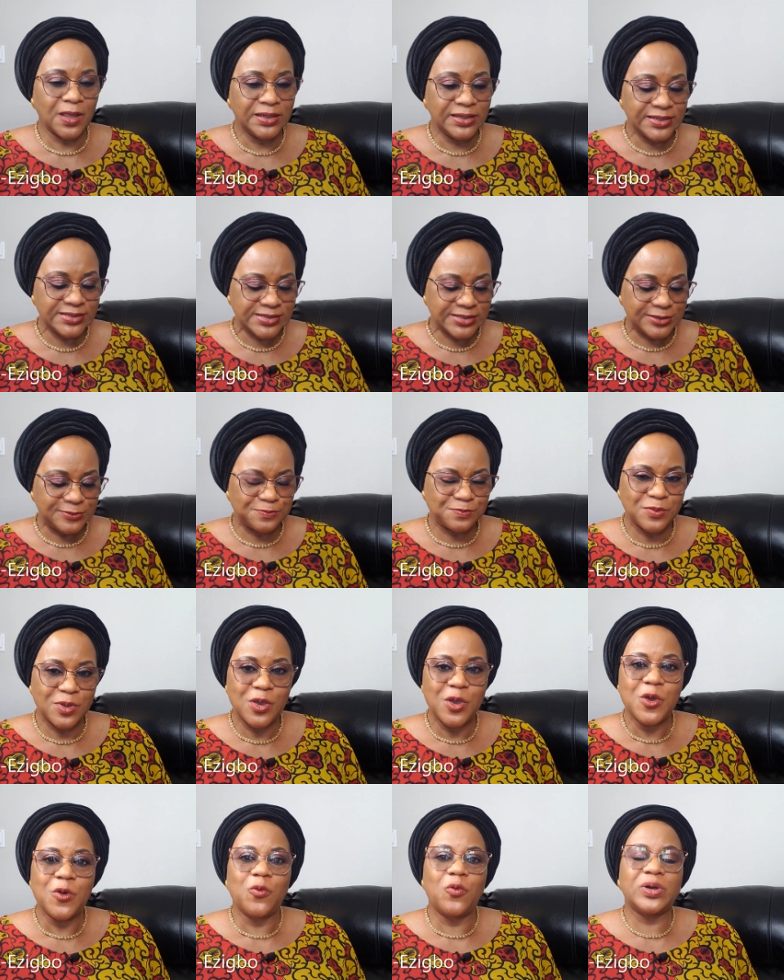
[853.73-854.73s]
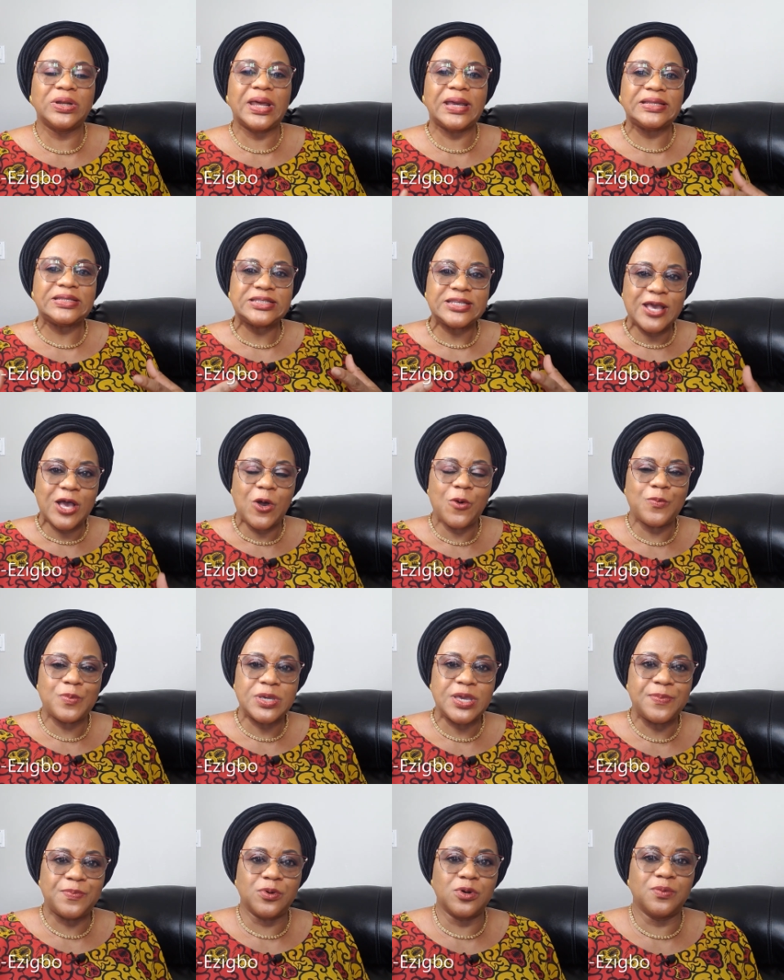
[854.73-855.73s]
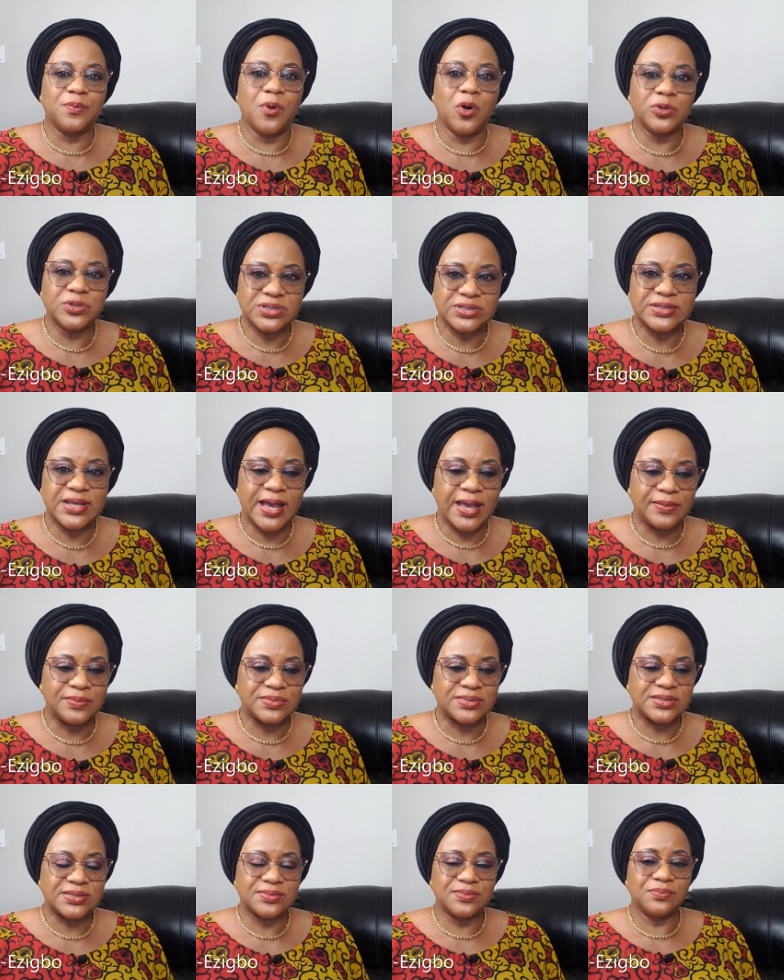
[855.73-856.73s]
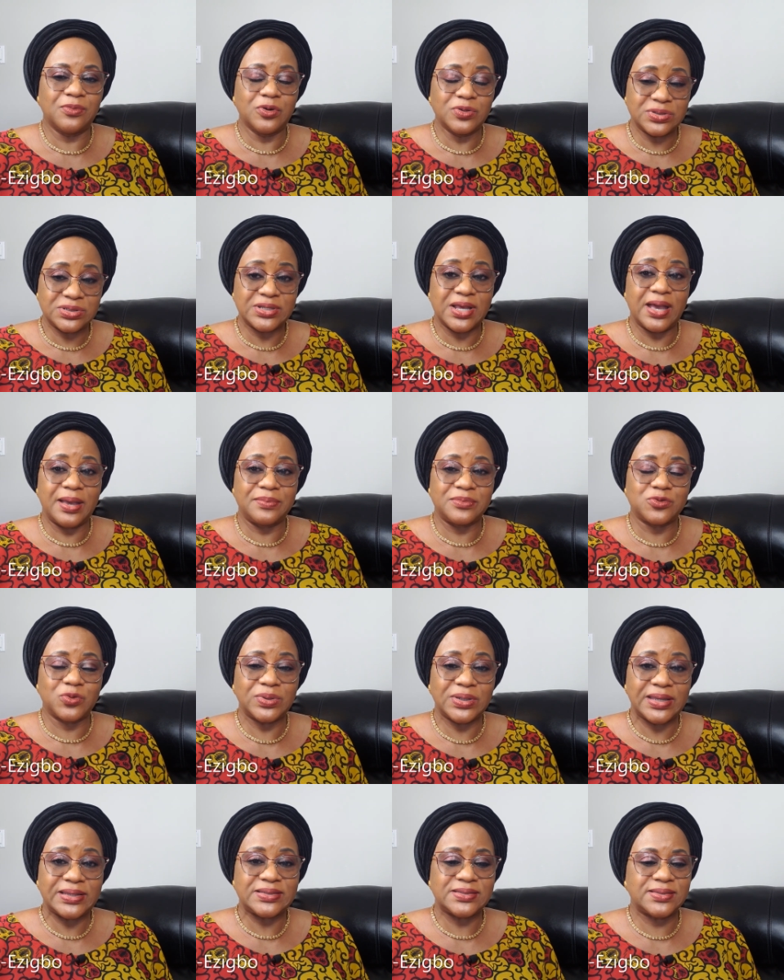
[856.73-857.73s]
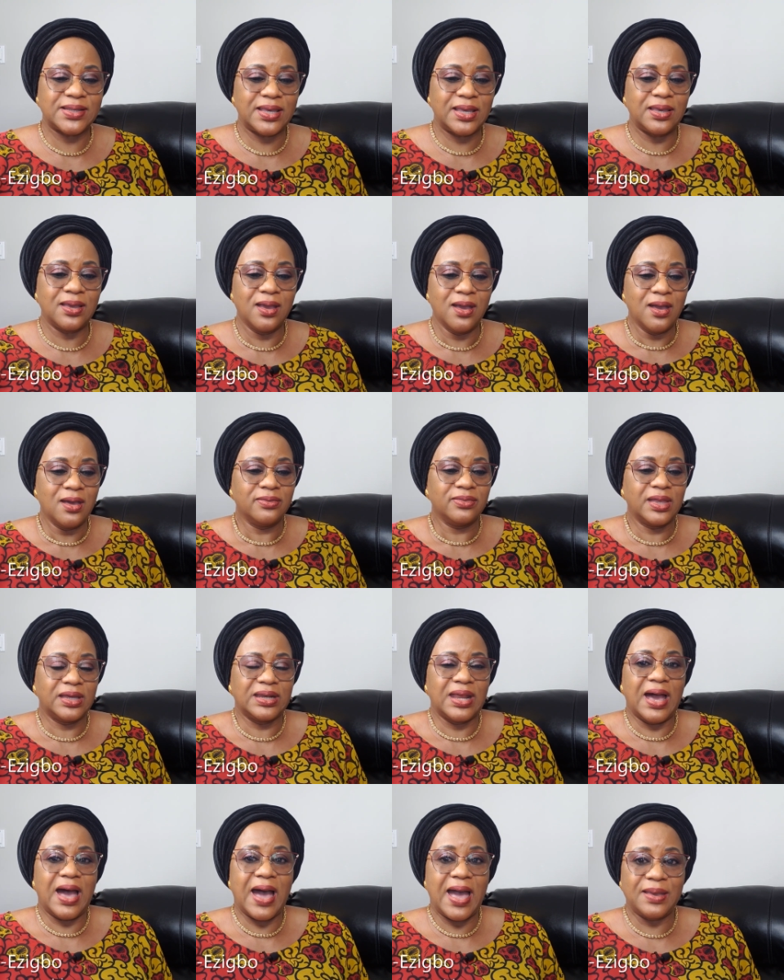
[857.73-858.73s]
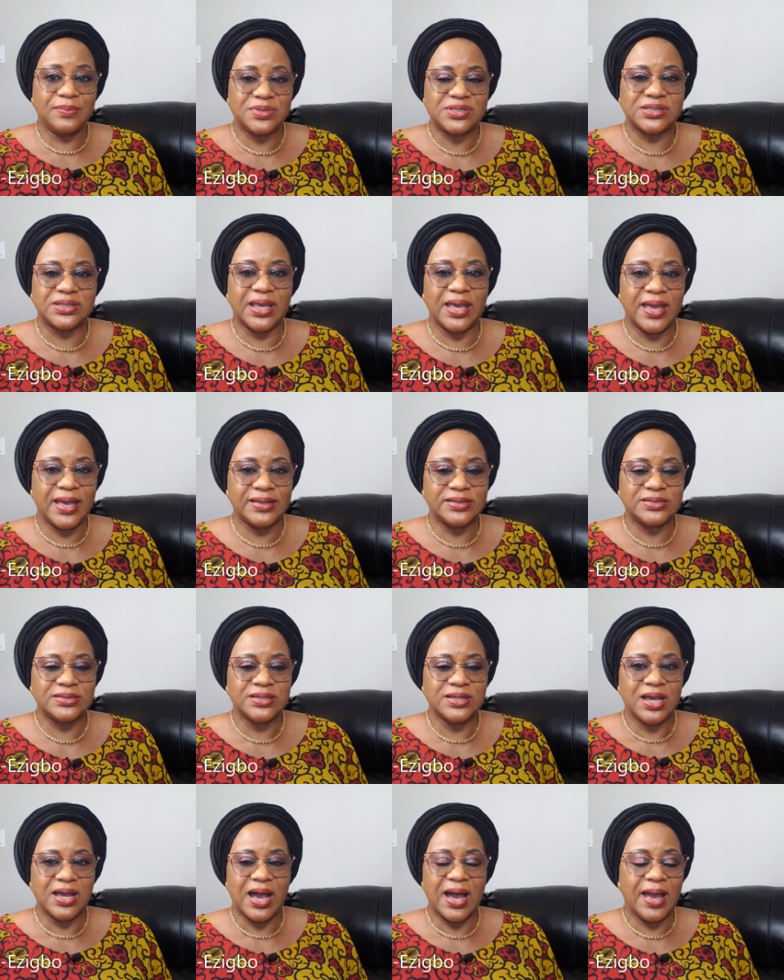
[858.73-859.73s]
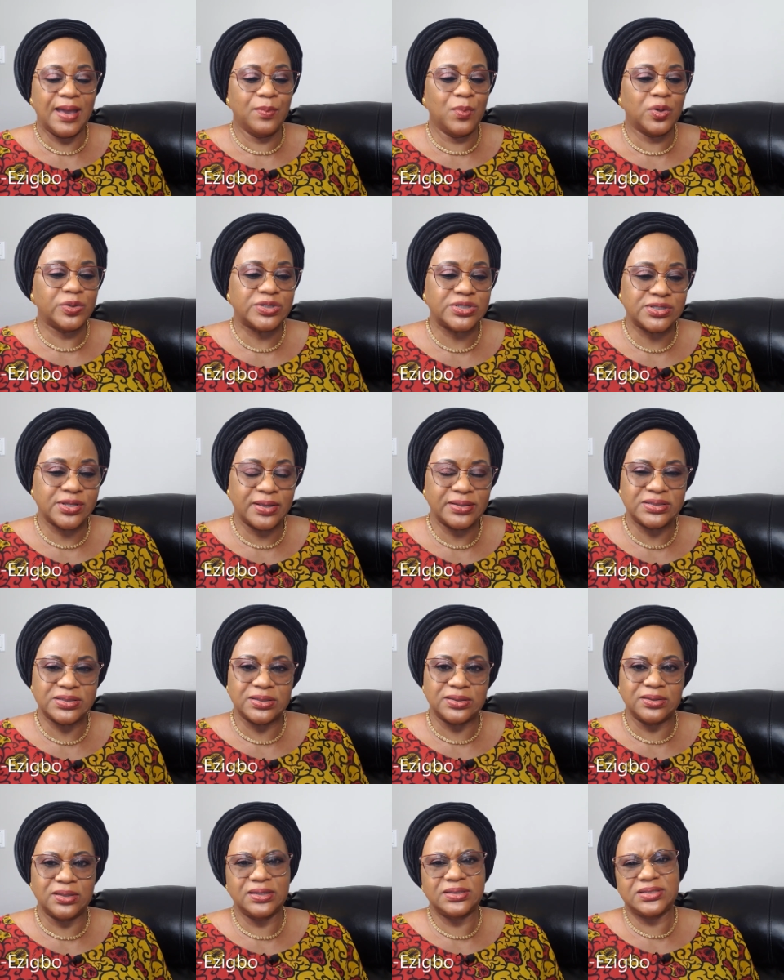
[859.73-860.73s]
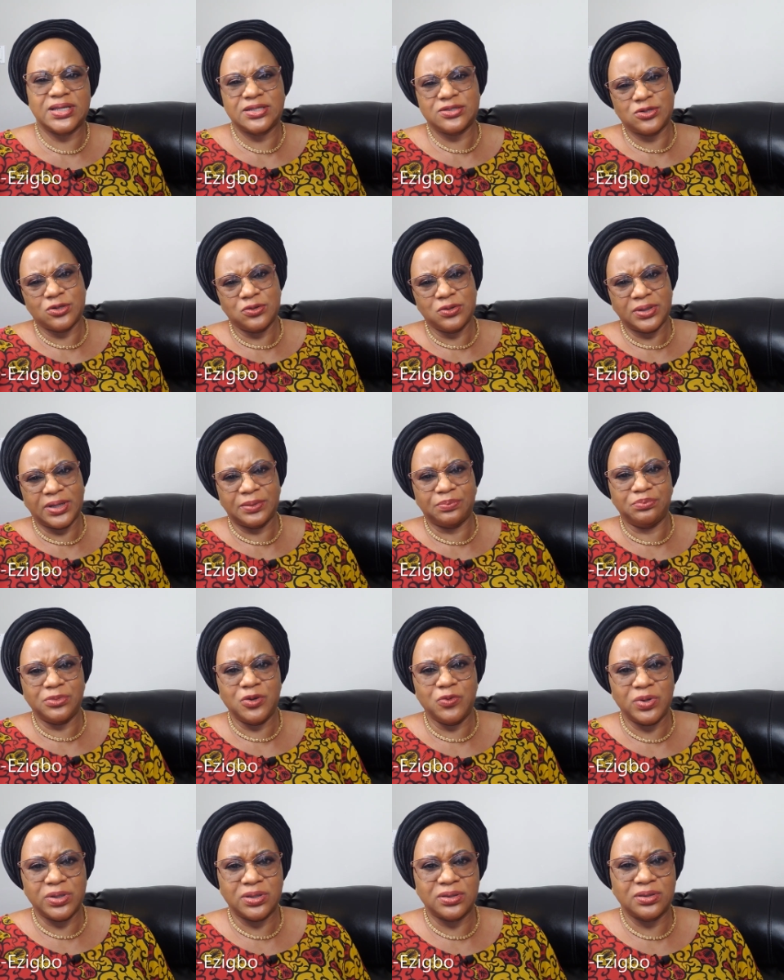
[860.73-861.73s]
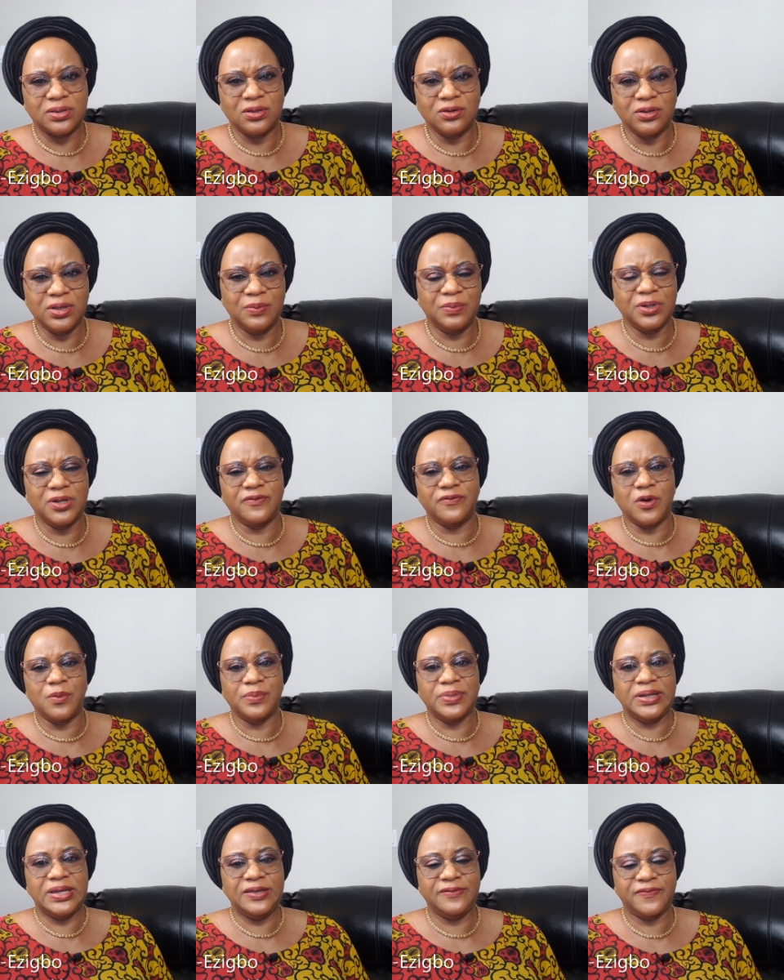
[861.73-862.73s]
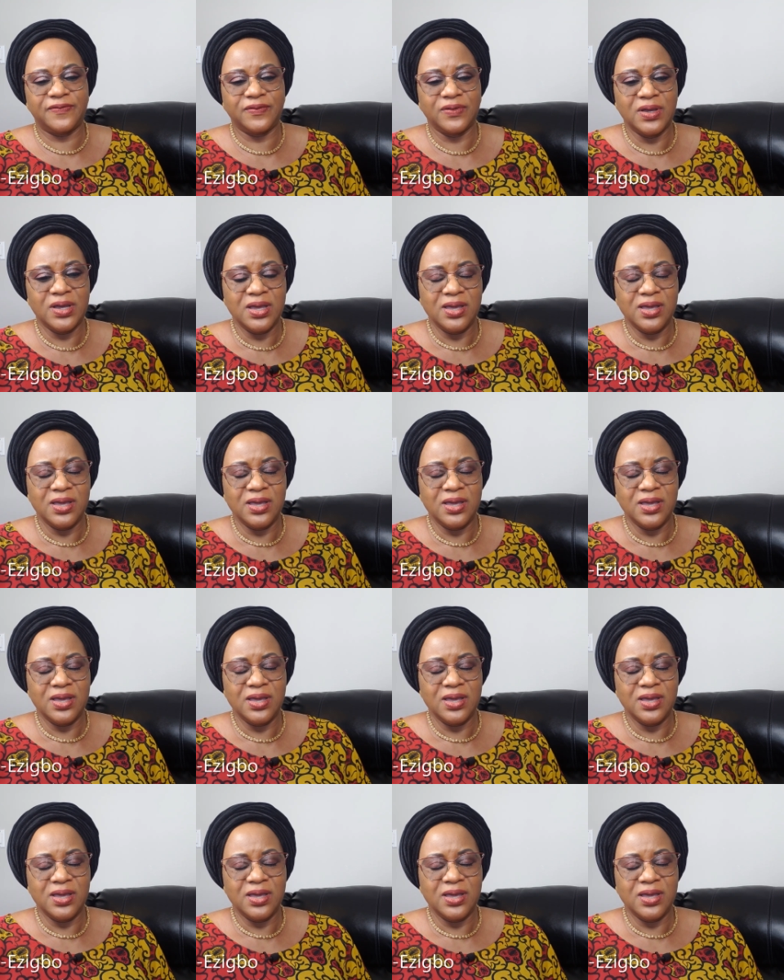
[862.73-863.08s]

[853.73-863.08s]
Listen, when I tell people most times, most times when I say that I'm scared, I'm uncertain, they tend to look at me with a bit of unbelief.